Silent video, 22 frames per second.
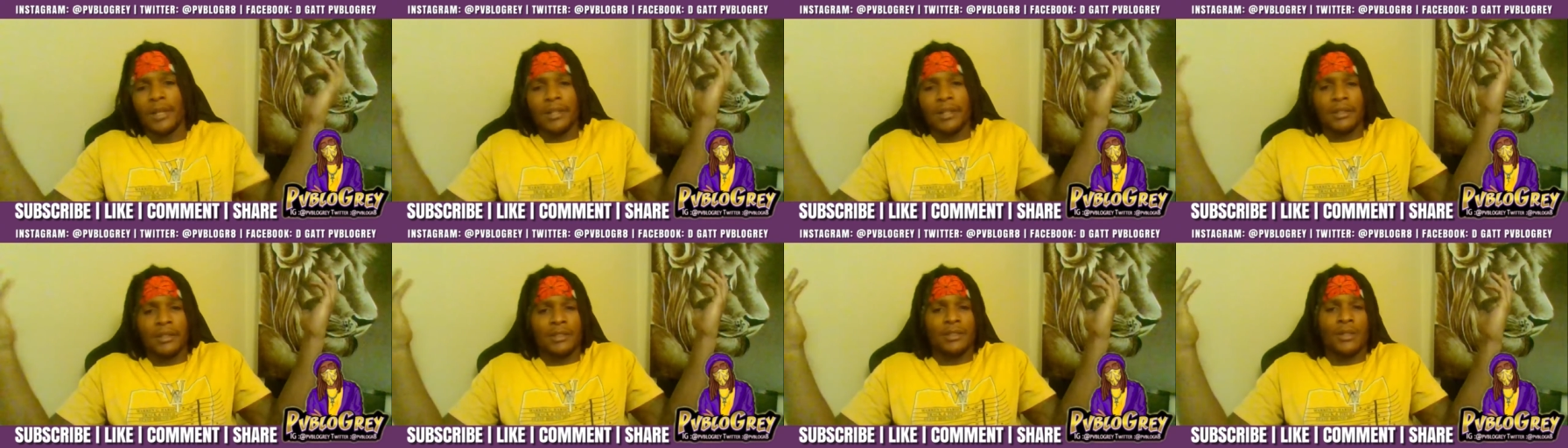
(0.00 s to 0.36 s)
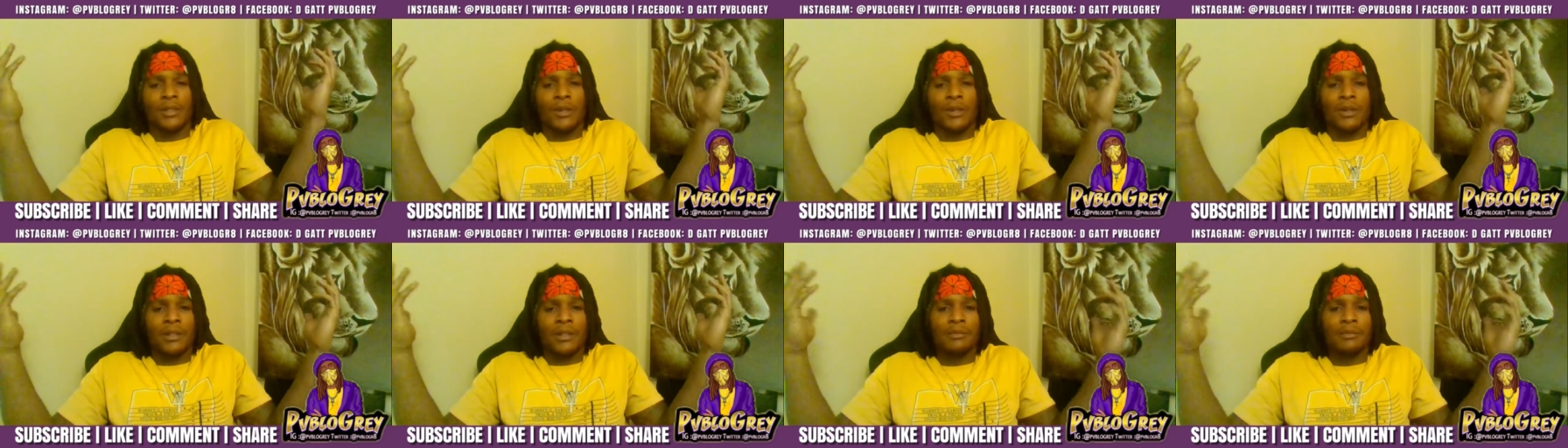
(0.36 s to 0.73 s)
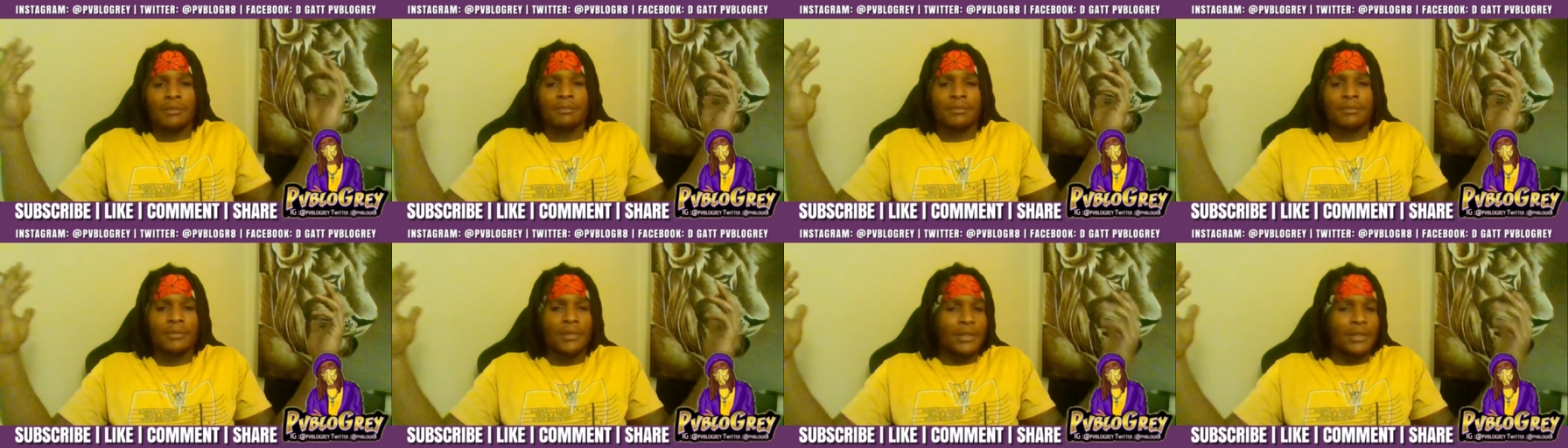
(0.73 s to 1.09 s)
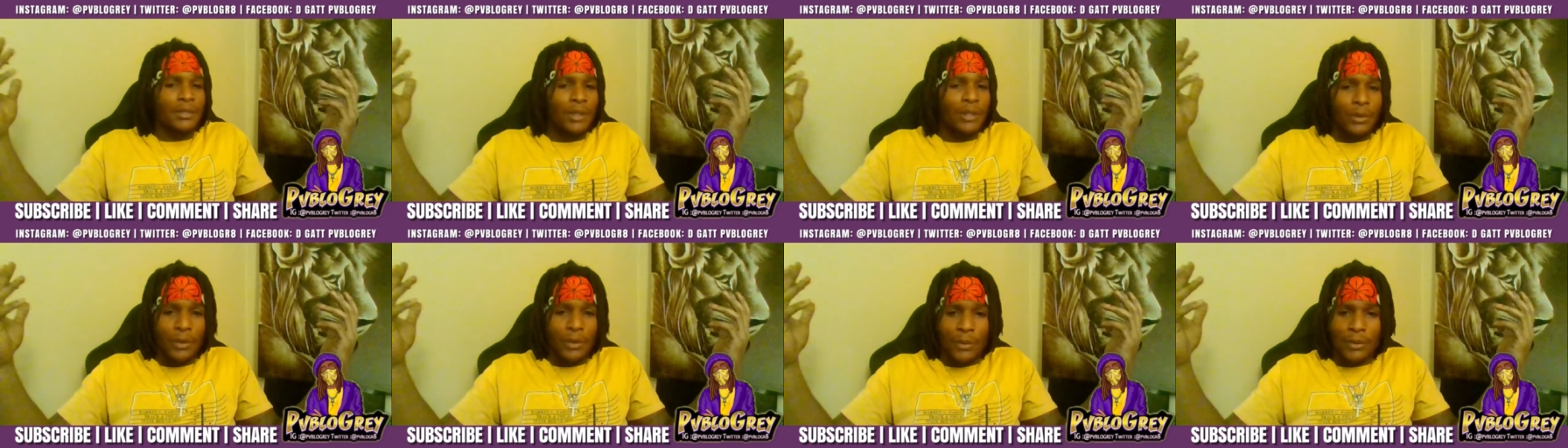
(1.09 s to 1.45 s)
Sorry,
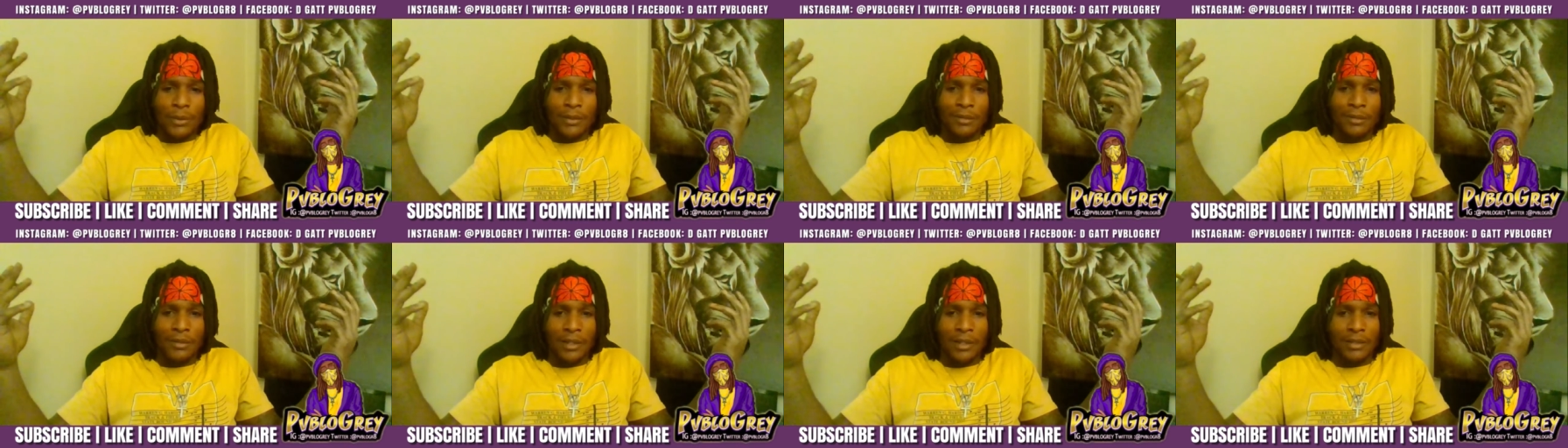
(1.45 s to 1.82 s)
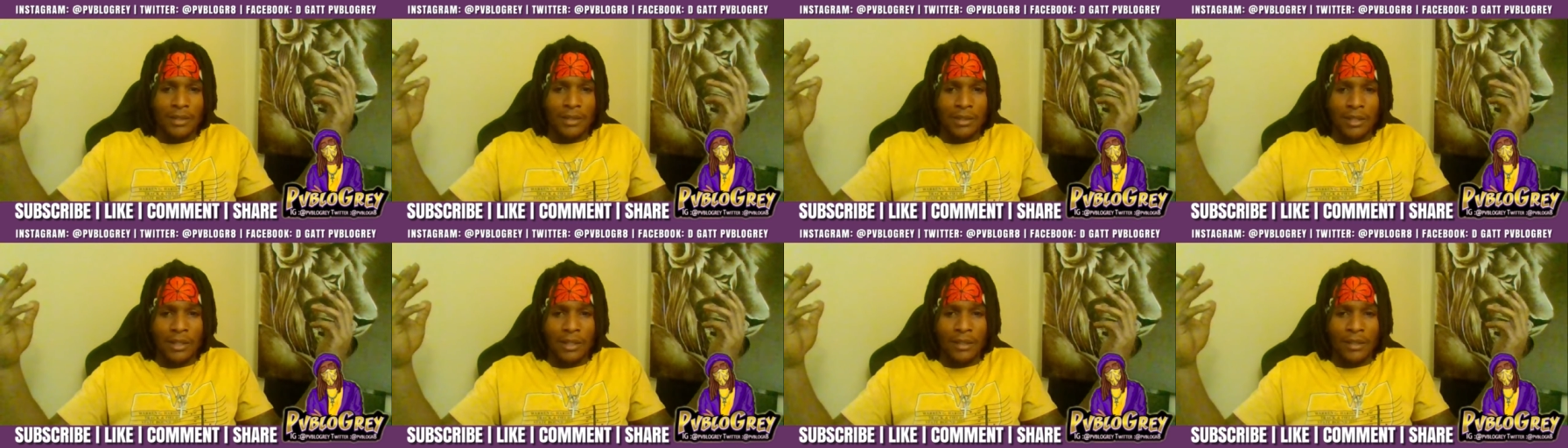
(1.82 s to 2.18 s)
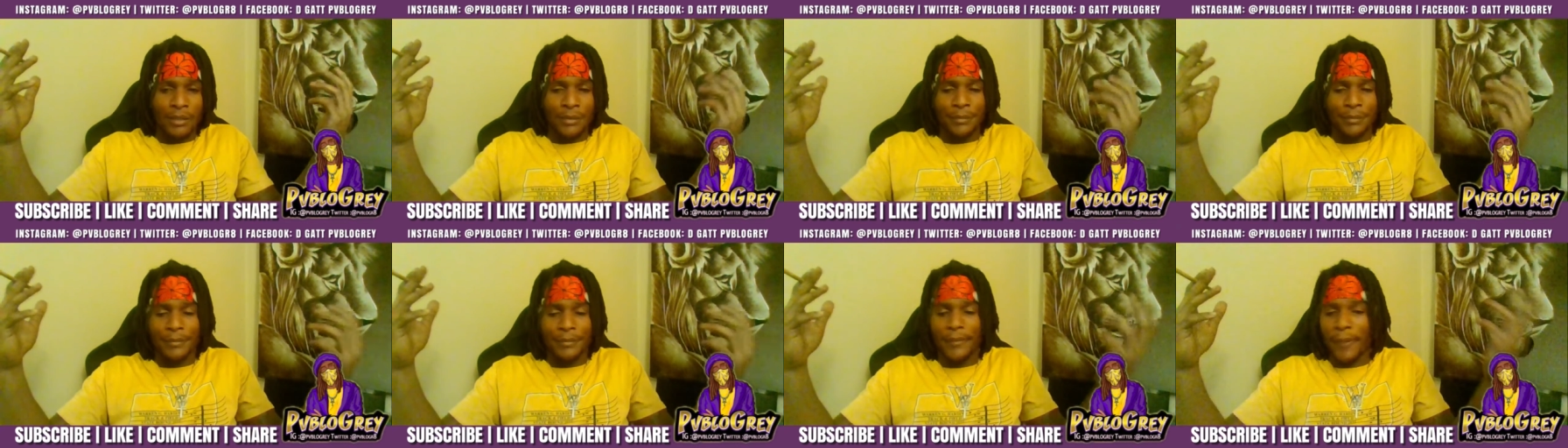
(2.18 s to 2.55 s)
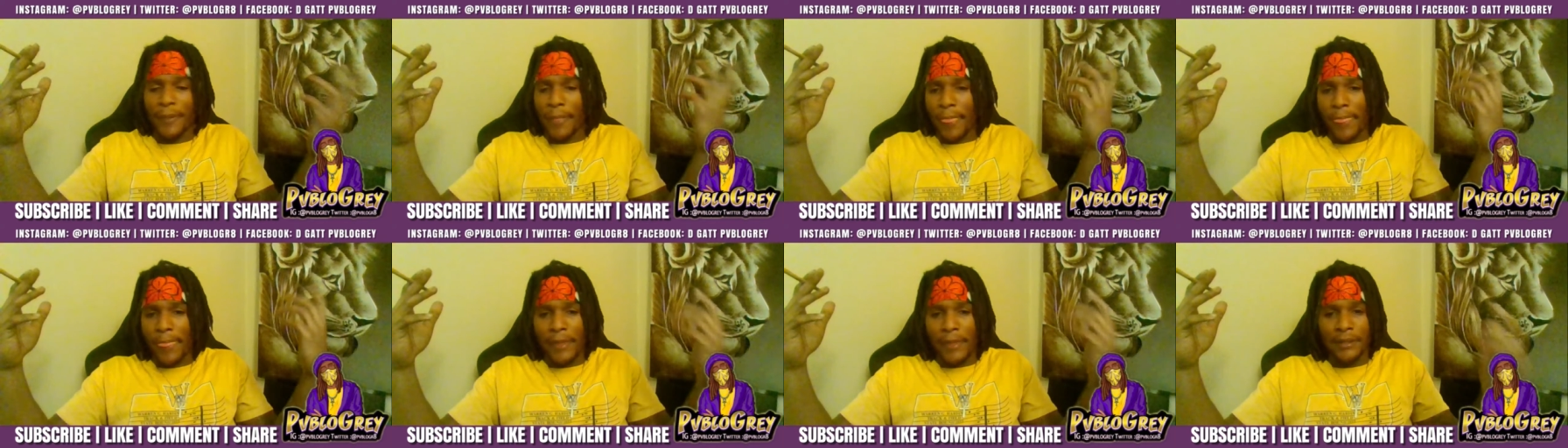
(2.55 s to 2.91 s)
don't know what the fuck to tell you.
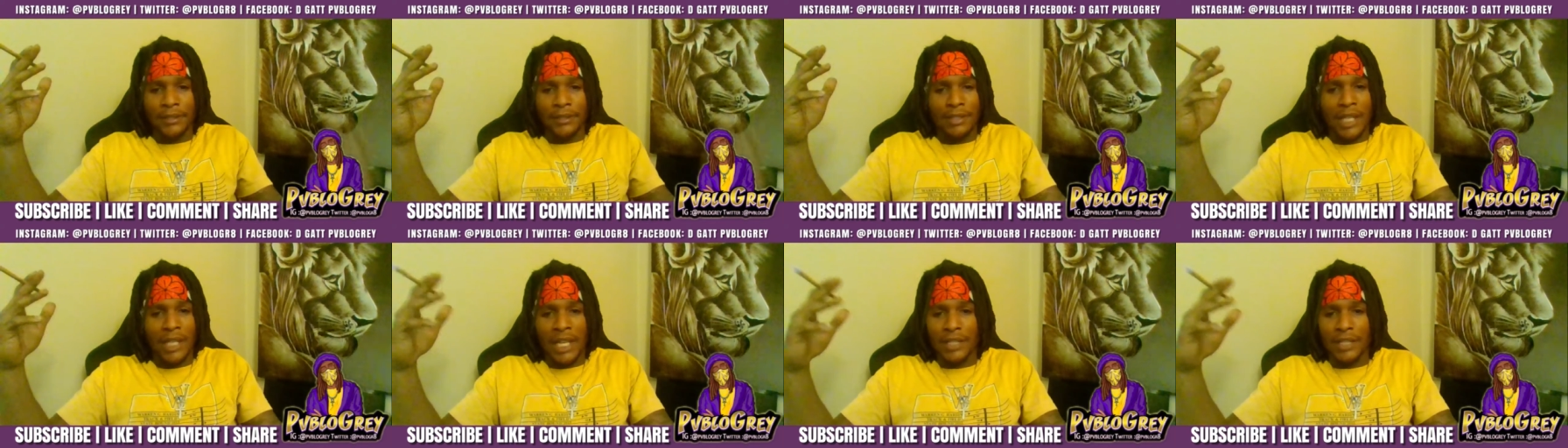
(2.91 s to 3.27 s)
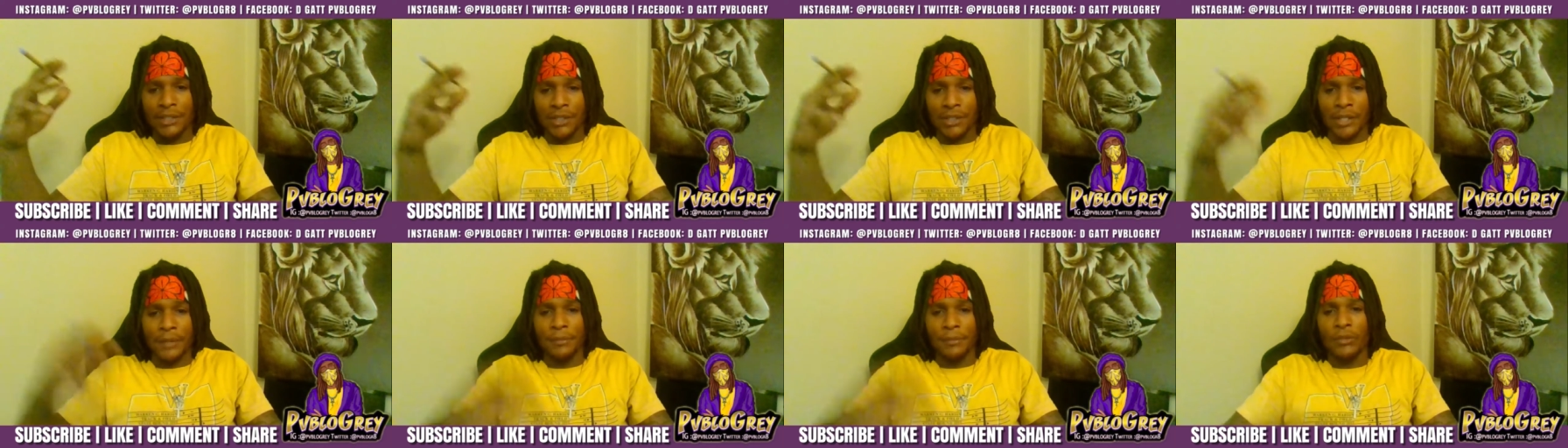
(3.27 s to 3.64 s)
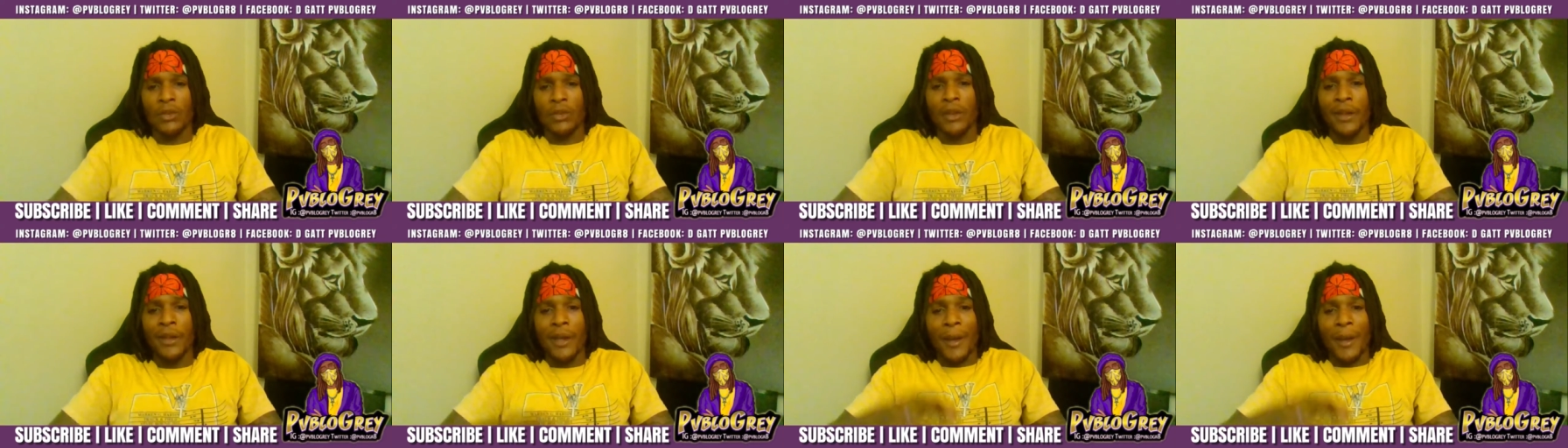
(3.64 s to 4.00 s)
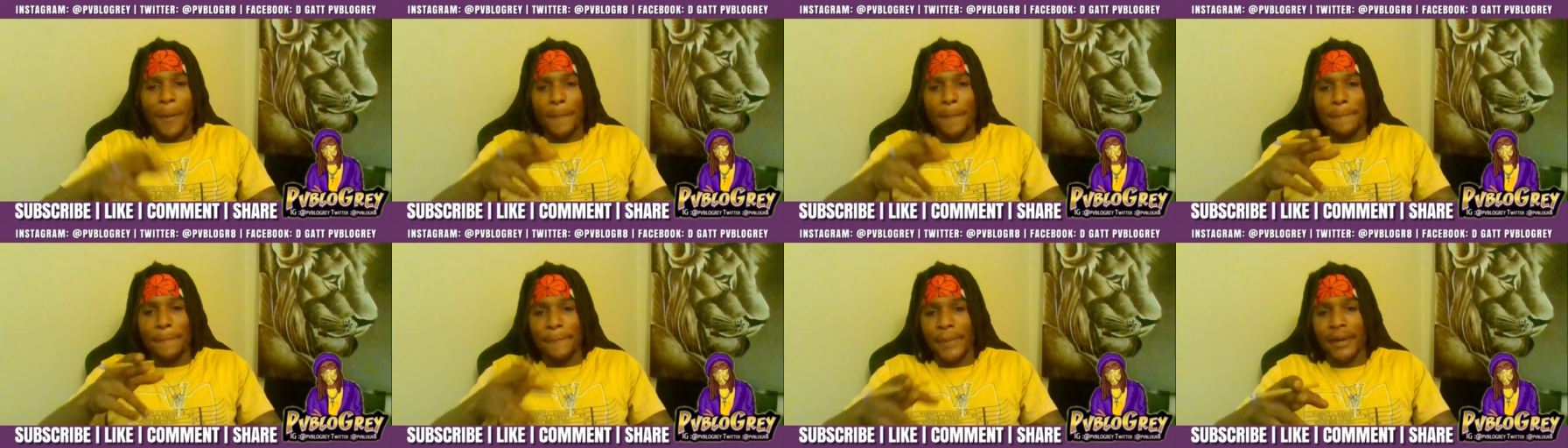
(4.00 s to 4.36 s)
Sad shit.
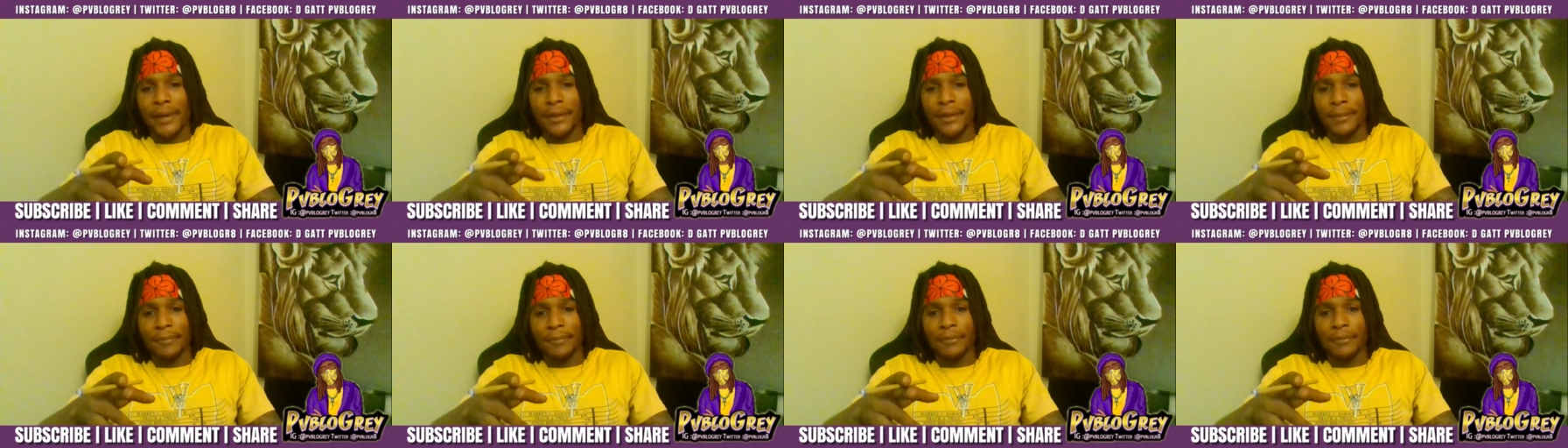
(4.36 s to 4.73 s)
But